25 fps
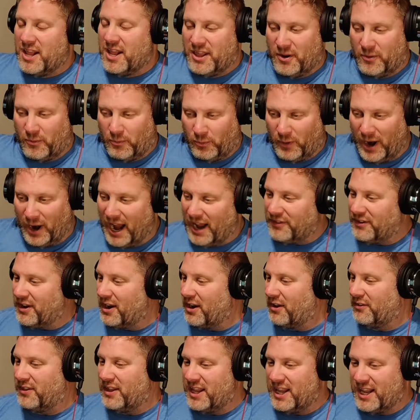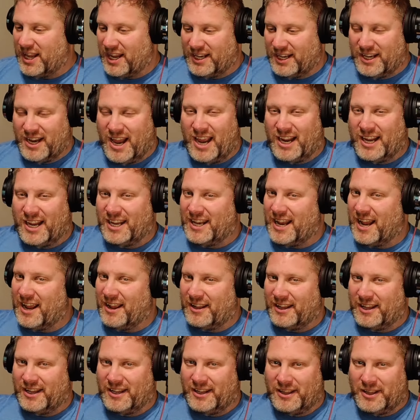Then right there at the end, knocking
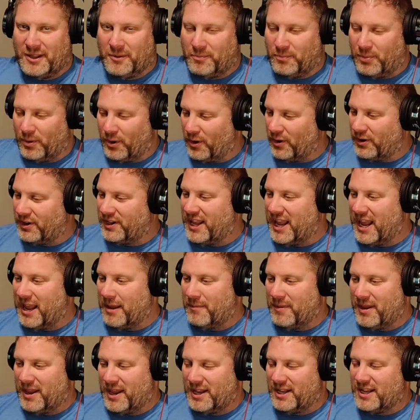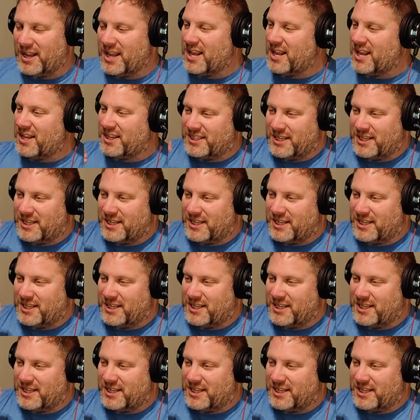out, the perk came in.